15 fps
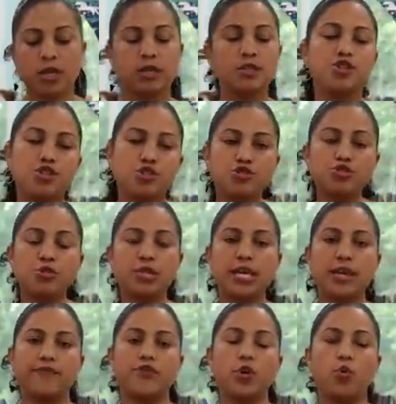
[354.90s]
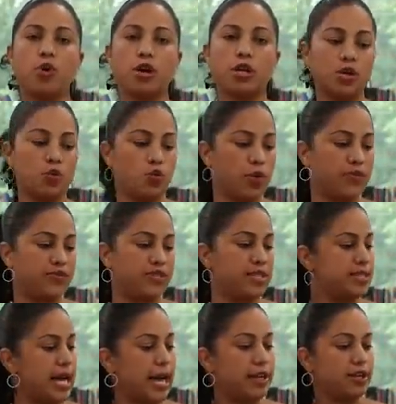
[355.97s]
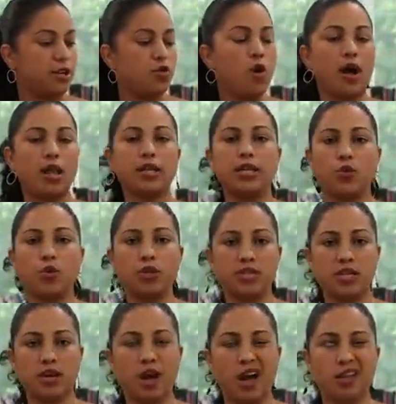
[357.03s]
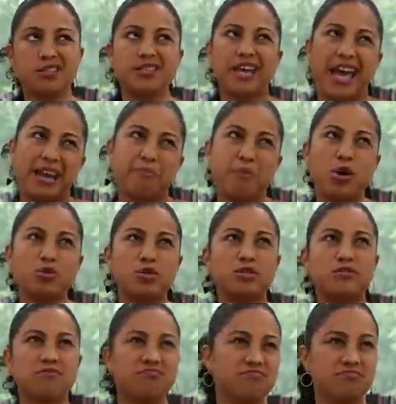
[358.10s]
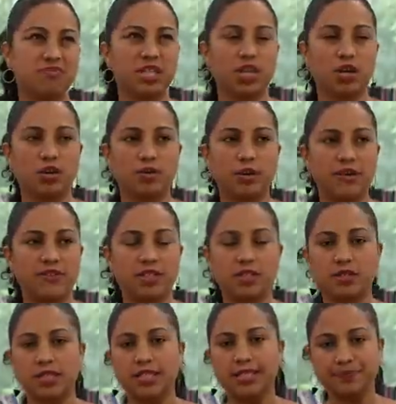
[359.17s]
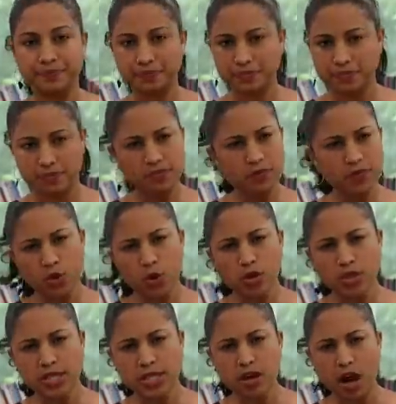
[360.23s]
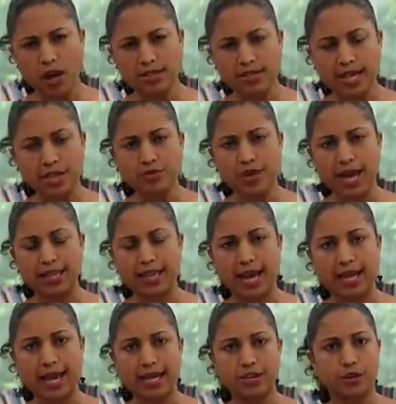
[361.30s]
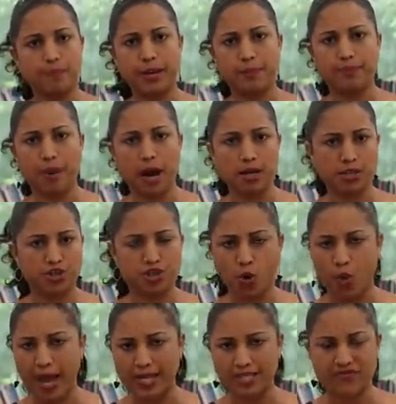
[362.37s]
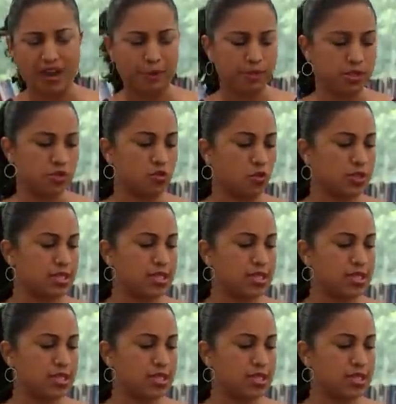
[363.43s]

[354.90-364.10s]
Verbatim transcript: usually if you're working with designer quality quilting cottons and most, you know, even quilting cottons that you get like at your big box Joann's fabric store and